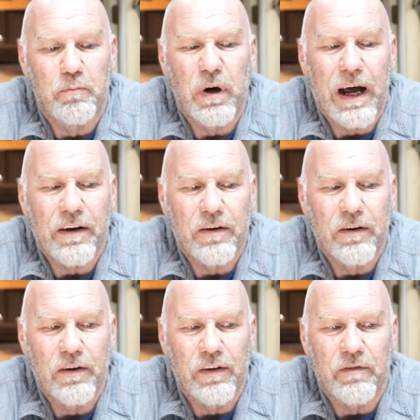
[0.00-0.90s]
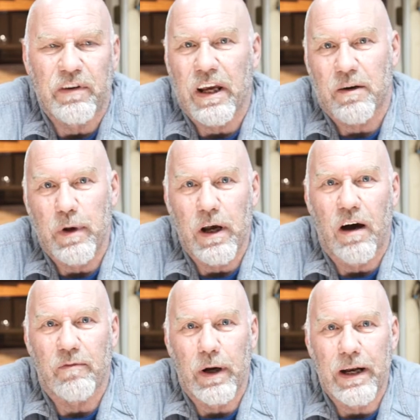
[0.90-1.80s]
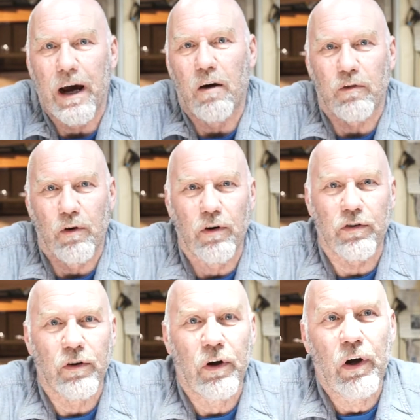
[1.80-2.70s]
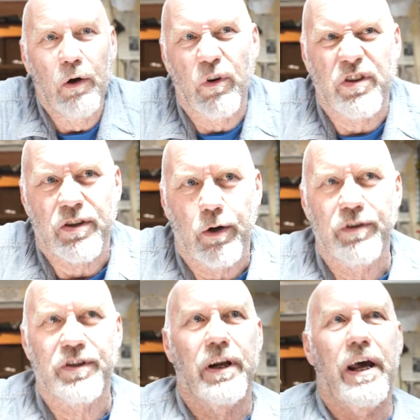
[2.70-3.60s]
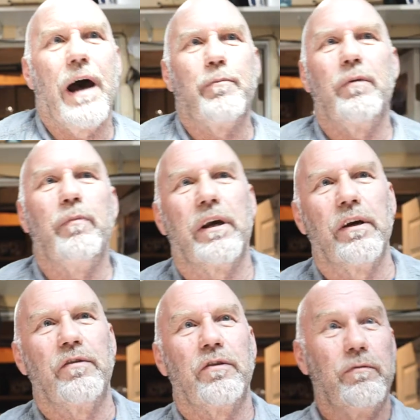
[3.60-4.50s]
but they've kicked me off by now, of course, which is always going to happen because